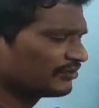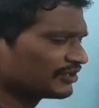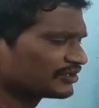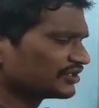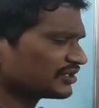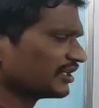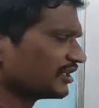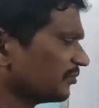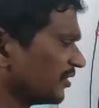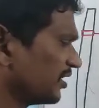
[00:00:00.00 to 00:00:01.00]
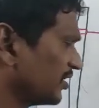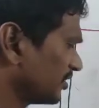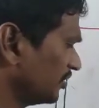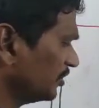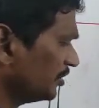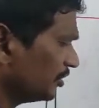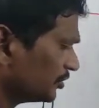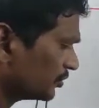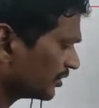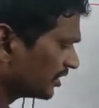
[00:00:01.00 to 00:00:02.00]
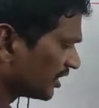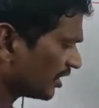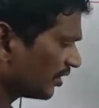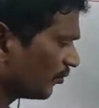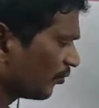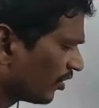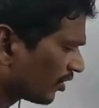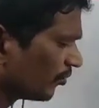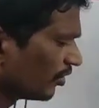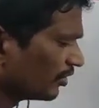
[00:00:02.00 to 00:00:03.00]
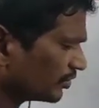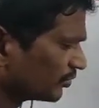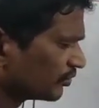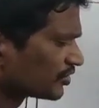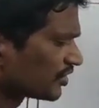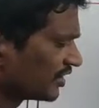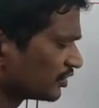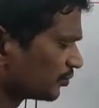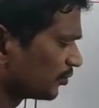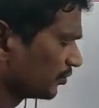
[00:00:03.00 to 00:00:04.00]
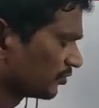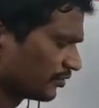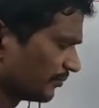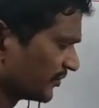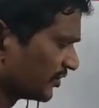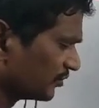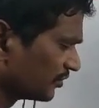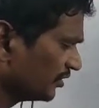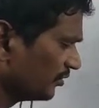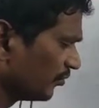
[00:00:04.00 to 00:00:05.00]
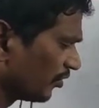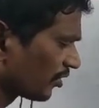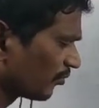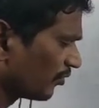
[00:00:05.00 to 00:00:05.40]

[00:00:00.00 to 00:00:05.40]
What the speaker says: Cavitation is nothing but during water molecules transport within